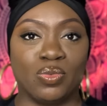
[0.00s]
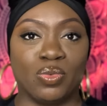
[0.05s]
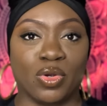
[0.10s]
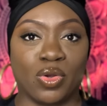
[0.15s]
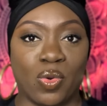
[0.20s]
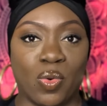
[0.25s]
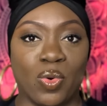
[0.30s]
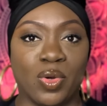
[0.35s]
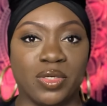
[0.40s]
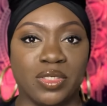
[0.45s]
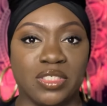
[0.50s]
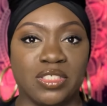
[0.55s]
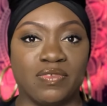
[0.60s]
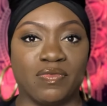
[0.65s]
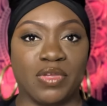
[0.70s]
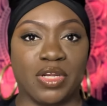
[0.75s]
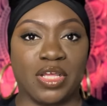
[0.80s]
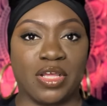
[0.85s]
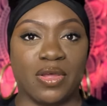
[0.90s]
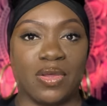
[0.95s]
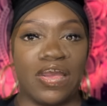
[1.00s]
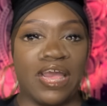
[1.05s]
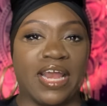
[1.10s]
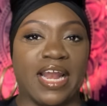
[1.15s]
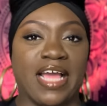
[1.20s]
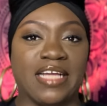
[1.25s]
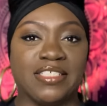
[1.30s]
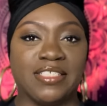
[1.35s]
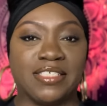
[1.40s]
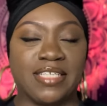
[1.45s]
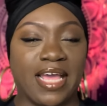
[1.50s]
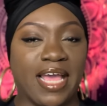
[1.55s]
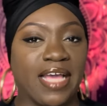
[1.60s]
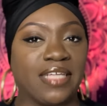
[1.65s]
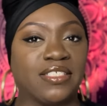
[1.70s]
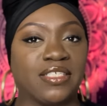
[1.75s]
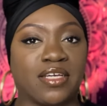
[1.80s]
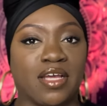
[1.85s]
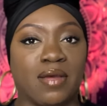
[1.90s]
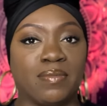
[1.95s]
record this video and I just
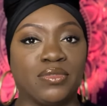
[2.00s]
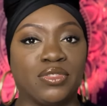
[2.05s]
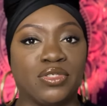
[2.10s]
had to come